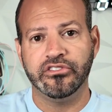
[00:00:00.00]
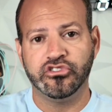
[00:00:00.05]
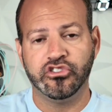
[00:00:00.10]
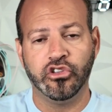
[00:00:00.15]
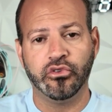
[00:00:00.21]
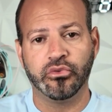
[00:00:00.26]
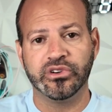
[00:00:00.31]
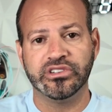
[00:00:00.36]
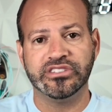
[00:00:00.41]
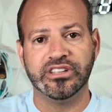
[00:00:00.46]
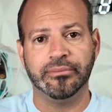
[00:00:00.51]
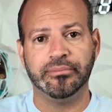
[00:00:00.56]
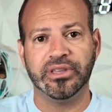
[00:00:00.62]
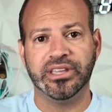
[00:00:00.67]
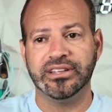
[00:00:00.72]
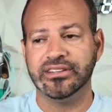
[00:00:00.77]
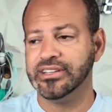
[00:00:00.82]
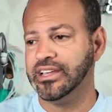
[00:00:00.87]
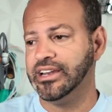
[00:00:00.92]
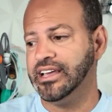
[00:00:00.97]
to the
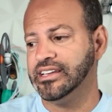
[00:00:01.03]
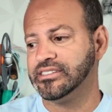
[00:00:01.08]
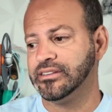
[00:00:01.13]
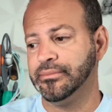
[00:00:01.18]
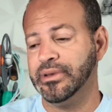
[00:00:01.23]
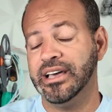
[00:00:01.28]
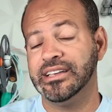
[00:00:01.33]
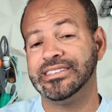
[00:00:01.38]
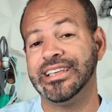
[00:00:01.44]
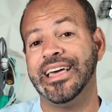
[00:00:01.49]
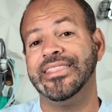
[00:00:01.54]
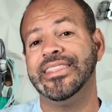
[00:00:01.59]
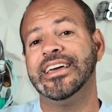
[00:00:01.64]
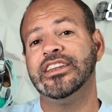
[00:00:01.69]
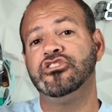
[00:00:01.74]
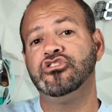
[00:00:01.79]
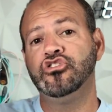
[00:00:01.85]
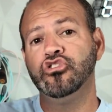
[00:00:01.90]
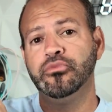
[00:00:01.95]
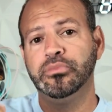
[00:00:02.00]
recipient an SMS and
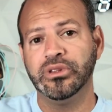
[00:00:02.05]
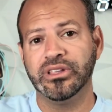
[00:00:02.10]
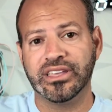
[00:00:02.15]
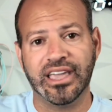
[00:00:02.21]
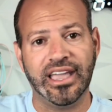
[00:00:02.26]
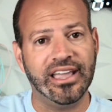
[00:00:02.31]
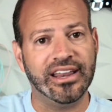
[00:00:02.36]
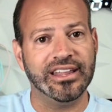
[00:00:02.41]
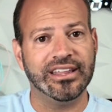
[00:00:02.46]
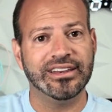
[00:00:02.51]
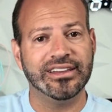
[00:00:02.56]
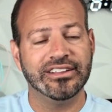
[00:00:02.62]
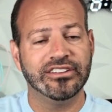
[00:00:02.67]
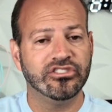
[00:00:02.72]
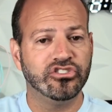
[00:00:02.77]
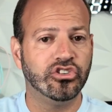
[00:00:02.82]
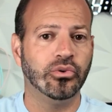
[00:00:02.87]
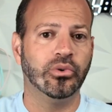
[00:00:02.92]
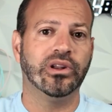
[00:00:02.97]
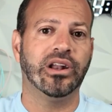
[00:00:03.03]
then duplicated
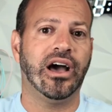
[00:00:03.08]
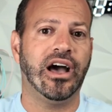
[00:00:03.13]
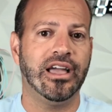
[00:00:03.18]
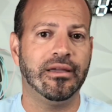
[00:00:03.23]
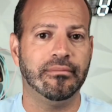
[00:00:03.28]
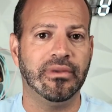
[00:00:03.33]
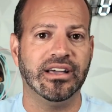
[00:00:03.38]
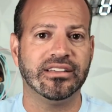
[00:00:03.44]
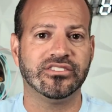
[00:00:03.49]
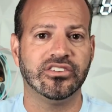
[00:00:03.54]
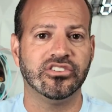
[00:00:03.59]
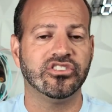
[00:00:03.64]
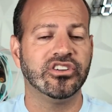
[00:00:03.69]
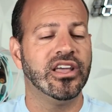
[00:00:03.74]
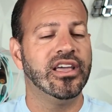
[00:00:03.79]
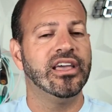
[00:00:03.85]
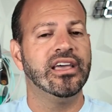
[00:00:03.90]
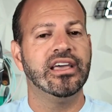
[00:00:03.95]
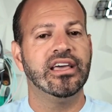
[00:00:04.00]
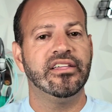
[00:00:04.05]
to an iMessage.
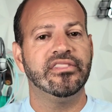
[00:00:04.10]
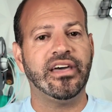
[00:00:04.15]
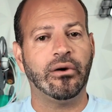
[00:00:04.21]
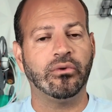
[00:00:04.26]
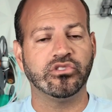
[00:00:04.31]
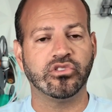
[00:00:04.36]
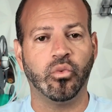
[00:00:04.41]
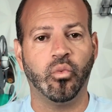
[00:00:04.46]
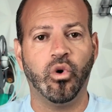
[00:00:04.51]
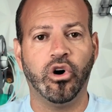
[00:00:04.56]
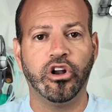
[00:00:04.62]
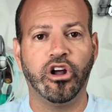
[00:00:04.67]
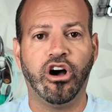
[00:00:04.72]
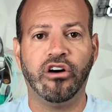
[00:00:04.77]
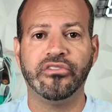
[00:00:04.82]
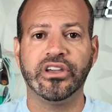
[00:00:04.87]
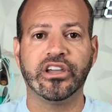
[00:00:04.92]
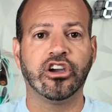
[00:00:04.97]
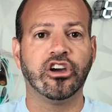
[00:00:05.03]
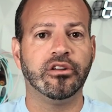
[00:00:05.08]
That was a
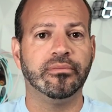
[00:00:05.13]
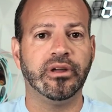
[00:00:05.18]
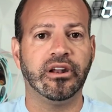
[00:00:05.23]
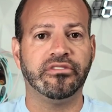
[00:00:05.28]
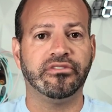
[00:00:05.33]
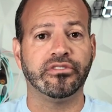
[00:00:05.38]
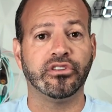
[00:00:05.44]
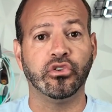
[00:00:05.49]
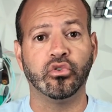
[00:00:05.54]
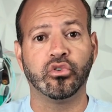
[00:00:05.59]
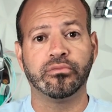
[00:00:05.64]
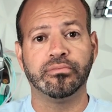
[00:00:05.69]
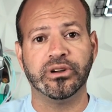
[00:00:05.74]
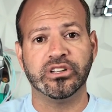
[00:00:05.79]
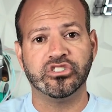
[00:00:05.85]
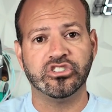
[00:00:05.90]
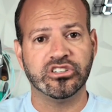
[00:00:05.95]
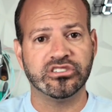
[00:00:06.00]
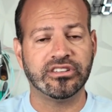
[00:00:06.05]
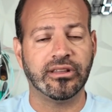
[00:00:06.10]
one-off. It could have been a fluke,
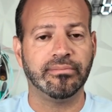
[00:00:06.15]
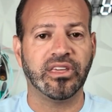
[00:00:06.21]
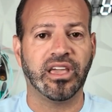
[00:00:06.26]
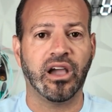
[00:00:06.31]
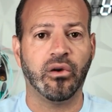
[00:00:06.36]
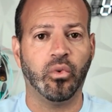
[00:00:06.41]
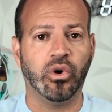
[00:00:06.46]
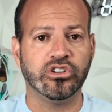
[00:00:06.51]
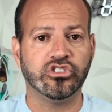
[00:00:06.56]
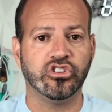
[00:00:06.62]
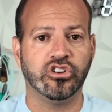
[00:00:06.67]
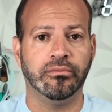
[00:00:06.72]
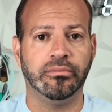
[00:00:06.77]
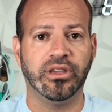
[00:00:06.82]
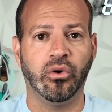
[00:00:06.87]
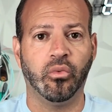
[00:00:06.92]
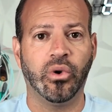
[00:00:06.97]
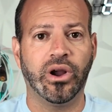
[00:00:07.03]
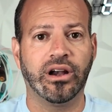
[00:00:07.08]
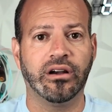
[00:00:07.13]
but just something I want you to
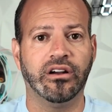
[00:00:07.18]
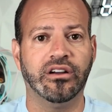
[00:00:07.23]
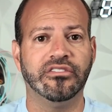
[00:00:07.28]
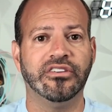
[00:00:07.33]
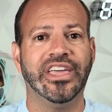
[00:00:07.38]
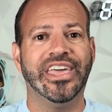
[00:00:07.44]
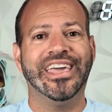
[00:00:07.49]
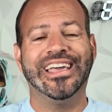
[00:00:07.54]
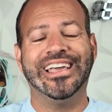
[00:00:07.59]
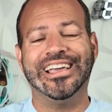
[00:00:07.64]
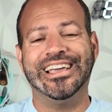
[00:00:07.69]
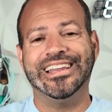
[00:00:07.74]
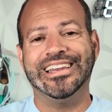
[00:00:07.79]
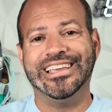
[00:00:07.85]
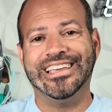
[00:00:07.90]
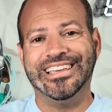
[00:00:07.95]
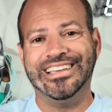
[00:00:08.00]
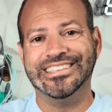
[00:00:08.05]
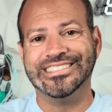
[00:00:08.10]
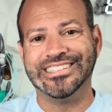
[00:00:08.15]
be aware of. It
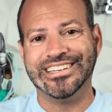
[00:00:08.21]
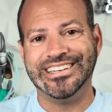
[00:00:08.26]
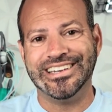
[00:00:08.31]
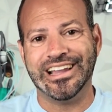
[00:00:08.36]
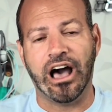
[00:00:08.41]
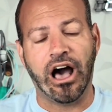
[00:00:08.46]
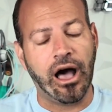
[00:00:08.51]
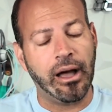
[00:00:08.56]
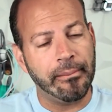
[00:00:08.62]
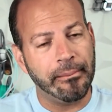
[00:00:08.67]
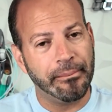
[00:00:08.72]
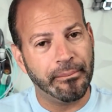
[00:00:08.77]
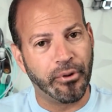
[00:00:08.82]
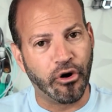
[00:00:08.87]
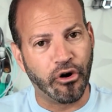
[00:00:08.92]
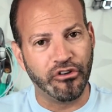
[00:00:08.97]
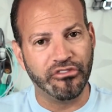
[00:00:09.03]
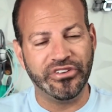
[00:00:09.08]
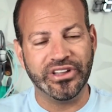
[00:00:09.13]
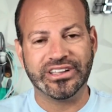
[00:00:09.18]
is not
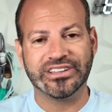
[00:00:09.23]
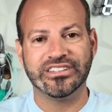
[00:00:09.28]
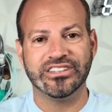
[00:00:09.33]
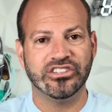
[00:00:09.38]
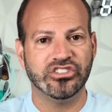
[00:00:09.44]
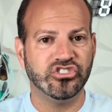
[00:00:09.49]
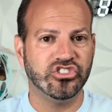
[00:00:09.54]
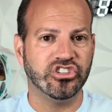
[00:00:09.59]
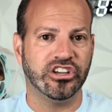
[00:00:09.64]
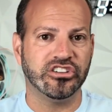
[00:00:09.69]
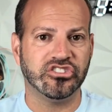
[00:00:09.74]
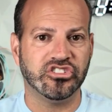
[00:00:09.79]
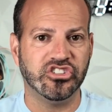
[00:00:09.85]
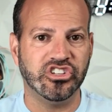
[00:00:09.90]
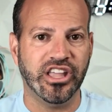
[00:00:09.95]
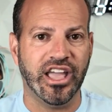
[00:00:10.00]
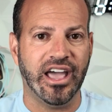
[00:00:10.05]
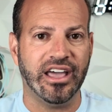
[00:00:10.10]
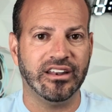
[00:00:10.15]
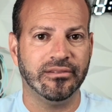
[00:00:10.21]
perfect just
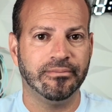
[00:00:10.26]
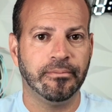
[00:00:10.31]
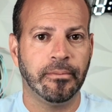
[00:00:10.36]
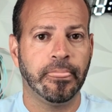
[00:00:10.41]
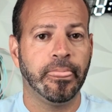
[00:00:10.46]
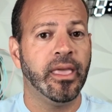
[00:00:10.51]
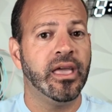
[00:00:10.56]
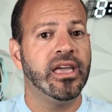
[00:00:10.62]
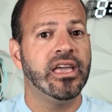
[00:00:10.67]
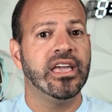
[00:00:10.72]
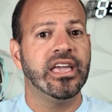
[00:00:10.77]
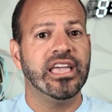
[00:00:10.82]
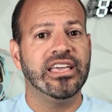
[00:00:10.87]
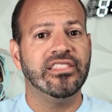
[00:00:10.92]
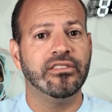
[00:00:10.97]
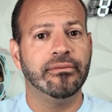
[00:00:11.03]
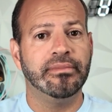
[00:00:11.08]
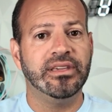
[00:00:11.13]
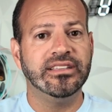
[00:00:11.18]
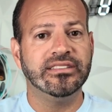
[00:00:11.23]
yet.
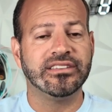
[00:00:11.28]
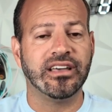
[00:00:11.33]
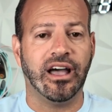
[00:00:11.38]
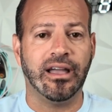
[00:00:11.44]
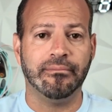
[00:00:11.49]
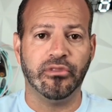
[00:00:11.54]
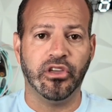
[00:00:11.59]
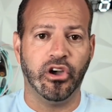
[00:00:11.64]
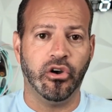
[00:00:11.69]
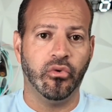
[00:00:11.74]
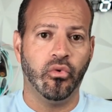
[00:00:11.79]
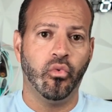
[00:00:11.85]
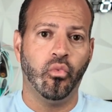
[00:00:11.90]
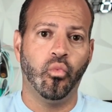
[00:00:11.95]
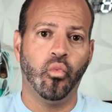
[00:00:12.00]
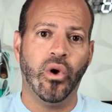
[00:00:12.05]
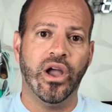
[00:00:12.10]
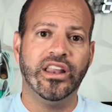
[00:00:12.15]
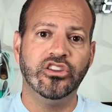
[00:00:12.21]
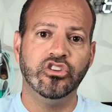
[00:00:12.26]
In the meantime, though,
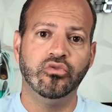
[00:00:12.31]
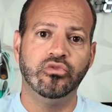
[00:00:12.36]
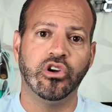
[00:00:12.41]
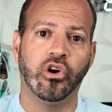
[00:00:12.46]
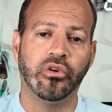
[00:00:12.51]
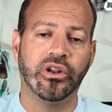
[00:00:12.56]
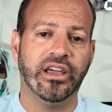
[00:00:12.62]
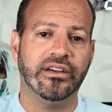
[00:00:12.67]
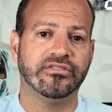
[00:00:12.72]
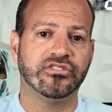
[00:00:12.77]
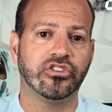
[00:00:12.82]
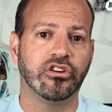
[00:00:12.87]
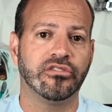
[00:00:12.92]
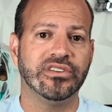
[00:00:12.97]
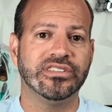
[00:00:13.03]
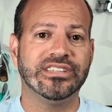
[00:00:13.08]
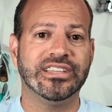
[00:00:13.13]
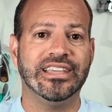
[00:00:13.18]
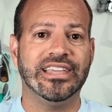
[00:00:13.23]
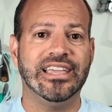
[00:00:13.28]
when you don't have
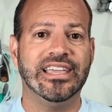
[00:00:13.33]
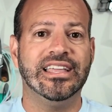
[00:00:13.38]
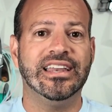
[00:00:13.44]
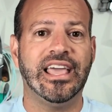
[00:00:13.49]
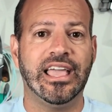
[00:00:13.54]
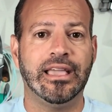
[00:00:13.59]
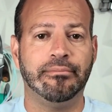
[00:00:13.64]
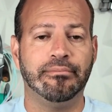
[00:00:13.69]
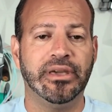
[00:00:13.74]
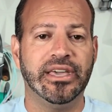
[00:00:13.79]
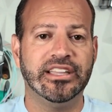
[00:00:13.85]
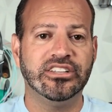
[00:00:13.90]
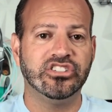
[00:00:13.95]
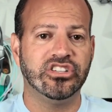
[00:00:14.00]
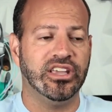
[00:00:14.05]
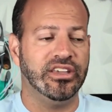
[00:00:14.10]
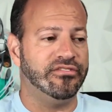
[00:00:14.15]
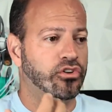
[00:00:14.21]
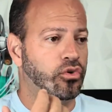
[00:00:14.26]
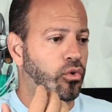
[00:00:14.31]
service in a
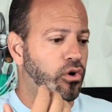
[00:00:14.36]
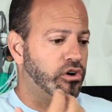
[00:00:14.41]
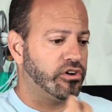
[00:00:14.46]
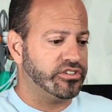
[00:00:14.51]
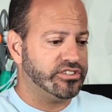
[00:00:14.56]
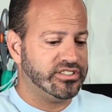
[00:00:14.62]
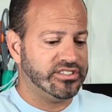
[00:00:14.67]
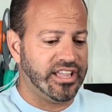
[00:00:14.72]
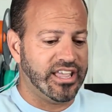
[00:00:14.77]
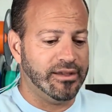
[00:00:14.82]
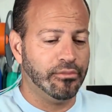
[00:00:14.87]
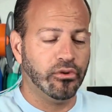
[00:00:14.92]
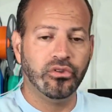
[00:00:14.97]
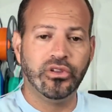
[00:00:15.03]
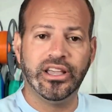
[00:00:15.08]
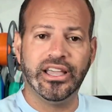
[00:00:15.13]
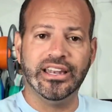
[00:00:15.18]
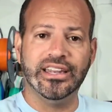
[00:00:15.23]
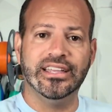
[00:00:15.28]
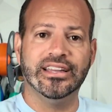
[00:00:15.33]
pinch, if you are
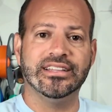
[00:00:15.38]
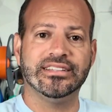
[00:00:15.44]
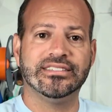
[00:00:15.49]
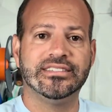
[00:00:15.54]
stable and in